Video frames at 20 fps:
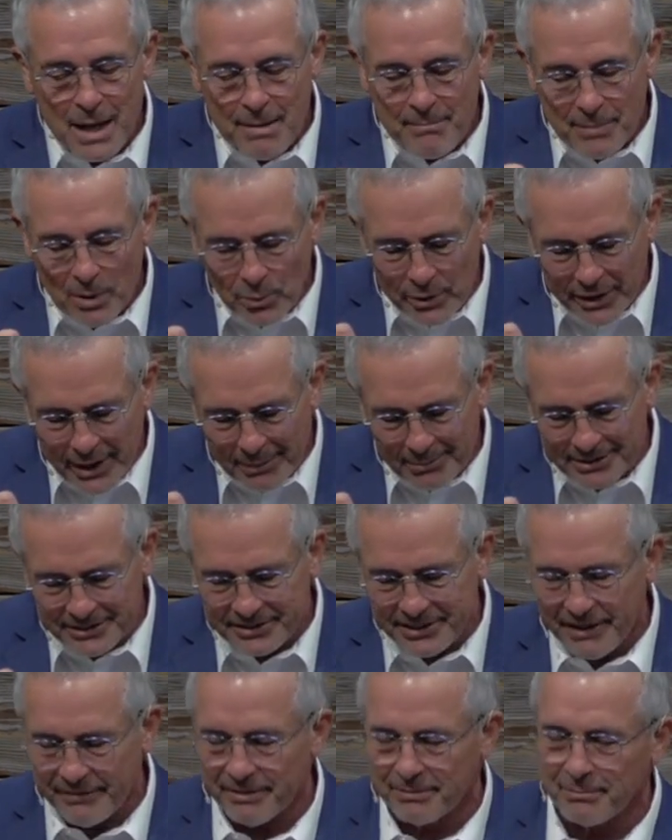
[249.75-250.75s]
But when I was
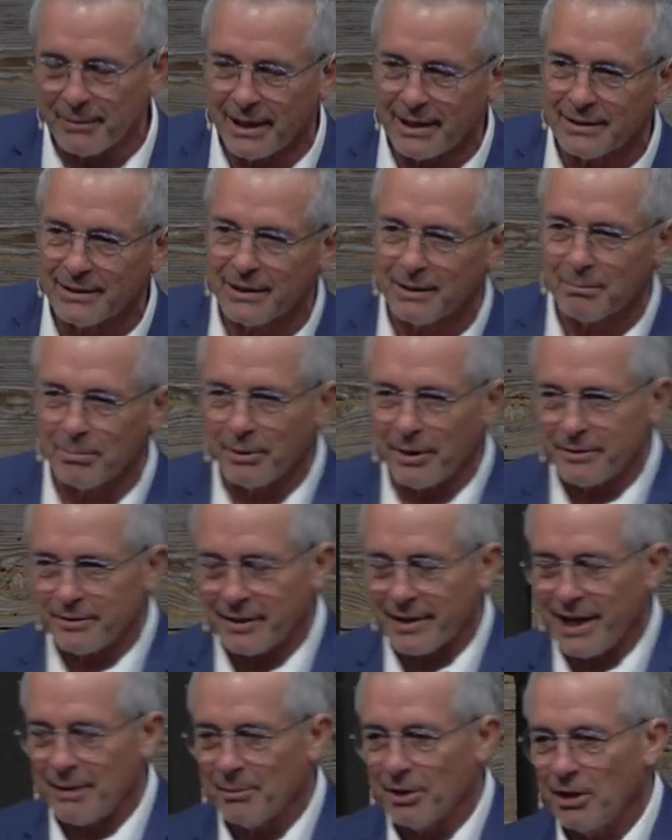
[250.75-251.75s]
7, my little brother
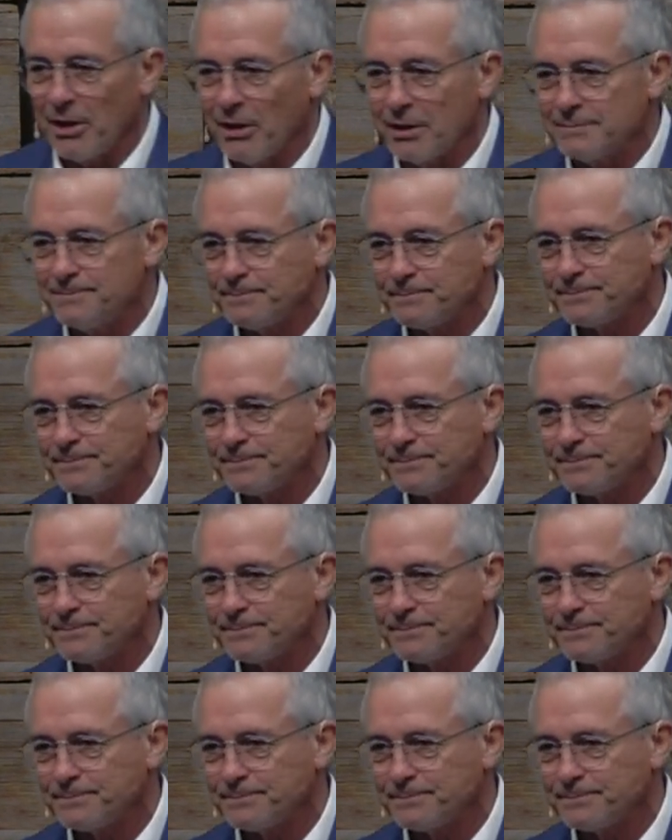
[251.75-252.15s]
came along.